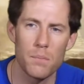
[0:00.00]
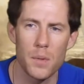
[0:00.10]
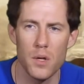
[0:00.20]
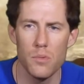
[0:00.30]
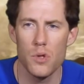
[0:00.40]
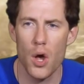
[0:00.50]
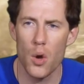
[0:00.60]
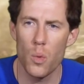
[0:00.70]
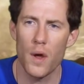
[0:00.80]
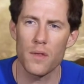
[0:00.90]
But you
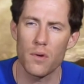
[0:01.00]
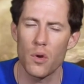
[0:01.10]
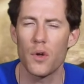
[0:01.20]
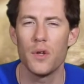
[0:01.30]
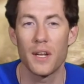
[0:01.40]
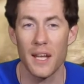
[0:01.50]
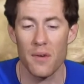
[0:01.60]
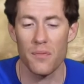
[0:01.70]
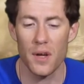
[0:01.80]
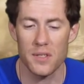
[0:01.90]
know whether or not you're going to
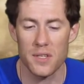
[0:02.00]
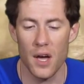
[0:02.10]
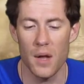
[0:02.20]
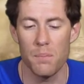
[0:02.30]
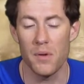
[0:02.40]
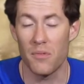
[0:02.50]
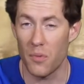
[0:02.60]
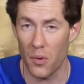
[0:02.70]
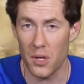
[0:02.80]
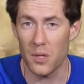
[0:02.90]
get first turn
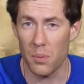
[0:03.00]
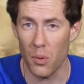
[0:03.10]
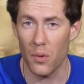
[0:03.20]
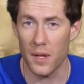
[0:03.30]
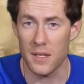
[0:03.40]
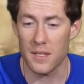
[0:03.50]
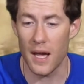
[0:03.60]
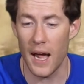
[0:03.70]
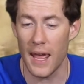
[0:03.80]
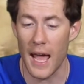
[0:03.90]
before you deploy these,
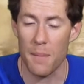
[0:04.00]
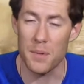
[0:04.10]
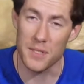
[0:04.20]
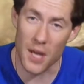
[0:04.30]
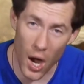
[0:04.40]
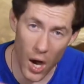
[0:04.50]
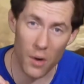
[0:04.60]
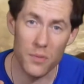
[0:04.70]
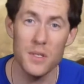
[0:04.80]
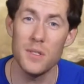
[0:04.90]
and it happens
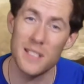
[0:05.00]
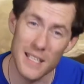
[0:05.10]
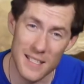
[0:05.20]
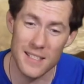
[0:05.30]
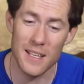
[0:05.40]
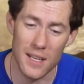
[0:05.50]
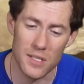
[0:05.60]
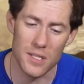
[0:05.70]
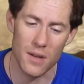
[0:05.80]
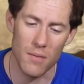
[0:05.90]
after you seize the
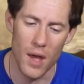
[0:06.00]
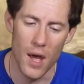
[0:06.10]
initiative.